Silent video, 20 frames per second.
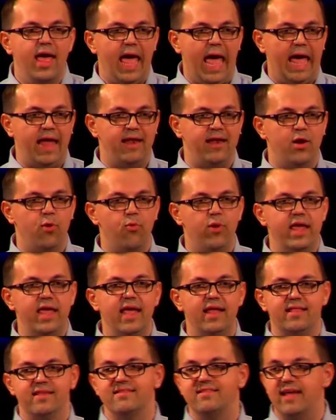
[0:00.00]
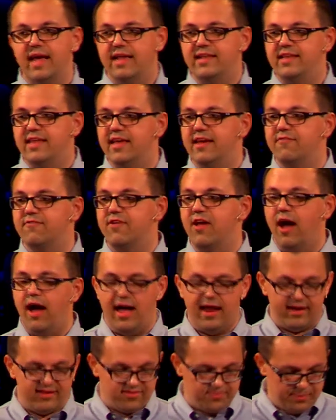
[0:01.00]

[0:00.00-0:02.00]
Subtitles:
And we get this idea of God as